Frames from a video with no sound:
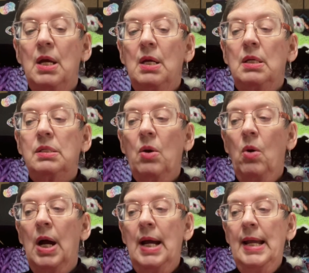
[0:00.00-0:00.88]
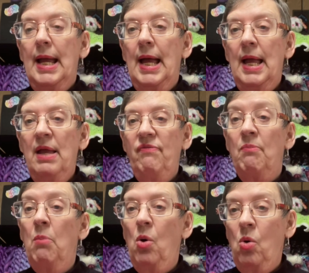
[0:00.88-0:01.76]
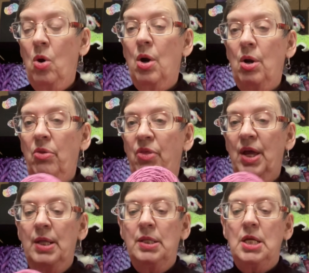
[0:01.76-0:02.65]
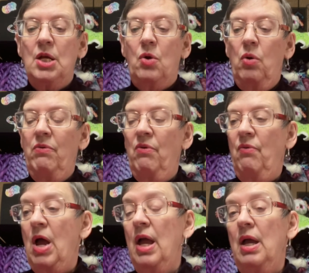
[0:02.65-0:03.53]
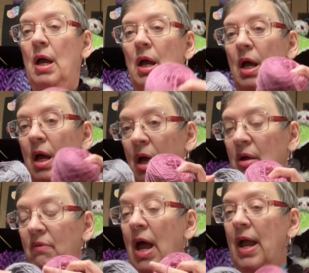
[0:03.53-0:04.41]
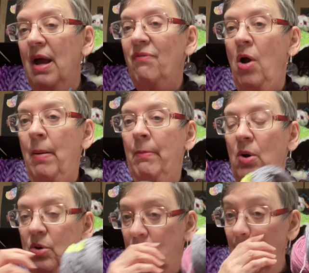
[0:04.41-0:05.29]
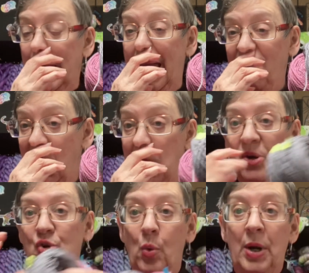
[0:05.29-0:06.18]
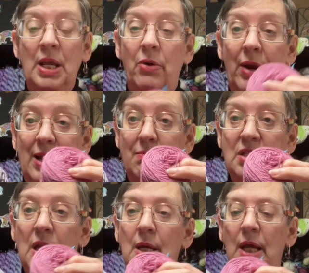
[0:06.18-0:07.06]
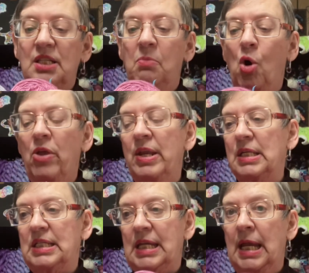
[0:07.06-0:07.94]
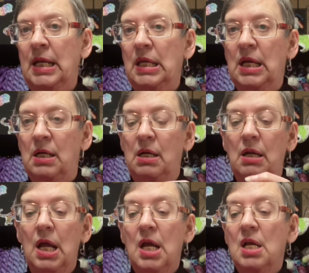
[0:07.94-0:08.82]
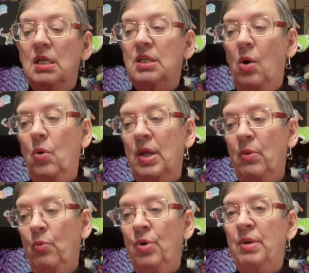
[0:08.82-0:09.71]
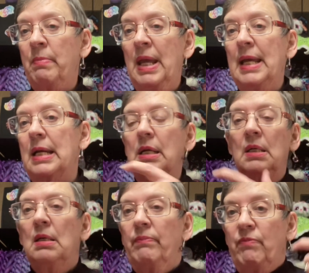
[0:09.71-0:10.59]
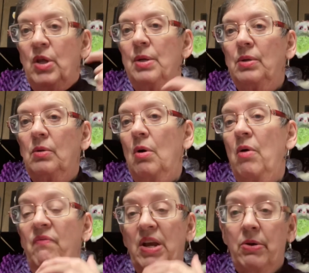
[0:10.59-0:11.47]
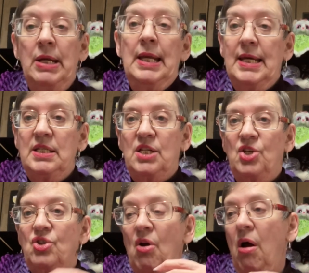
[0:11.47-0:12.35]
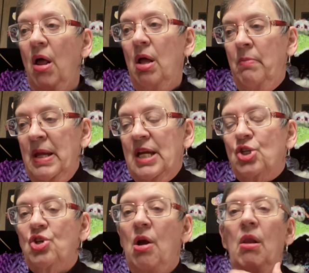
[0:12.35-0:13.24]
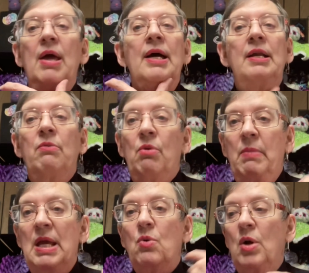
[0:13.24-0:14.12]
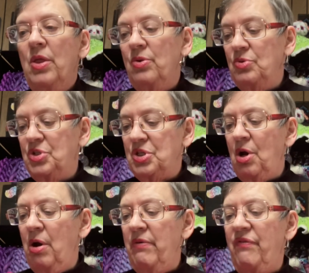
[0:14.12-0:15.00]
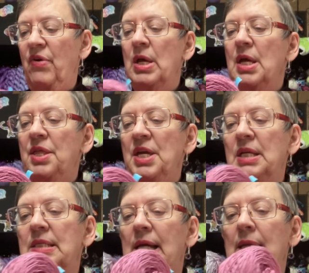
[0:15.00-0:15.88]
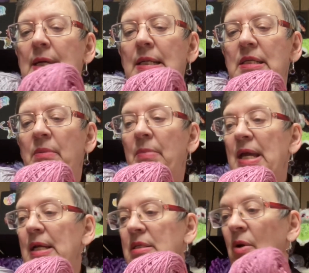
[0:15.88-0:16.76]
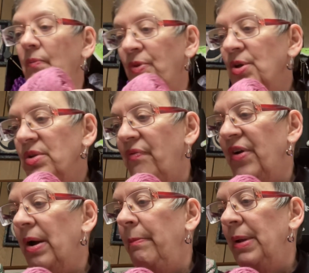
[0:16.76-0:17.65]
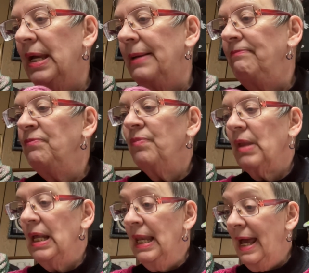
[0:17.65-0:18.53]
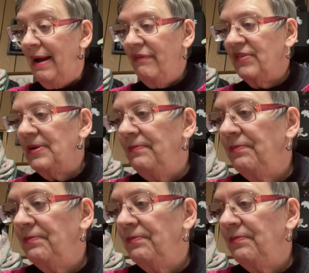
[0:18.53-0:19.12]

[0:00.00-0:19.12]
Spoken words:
So I have more than the equivalent. I have almost, well, I have 120 grams. That's more than a skein of yarn. So it would make, you know, a very lacy shawl, and make a shawlette. It would make one of those scarf things I like to make. So there's a fair bit left.